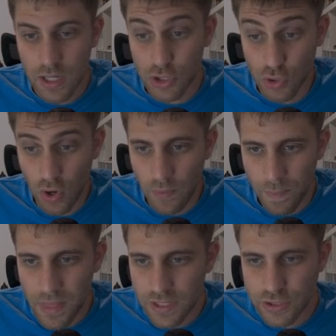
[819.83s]

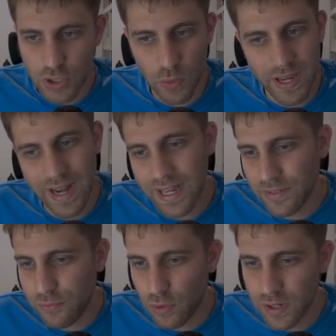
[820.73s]
Draw. So yeah, knight
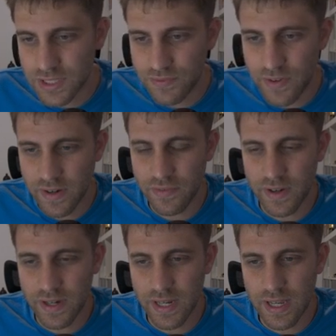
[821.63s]
f4 is very,
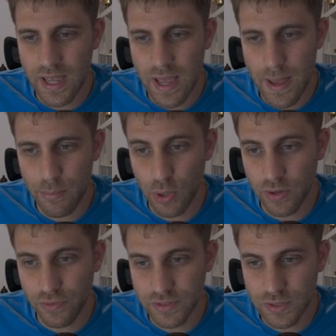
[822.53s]
very
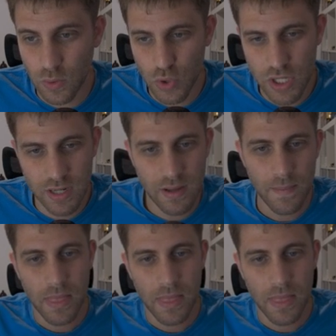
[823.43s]
beautiful solution,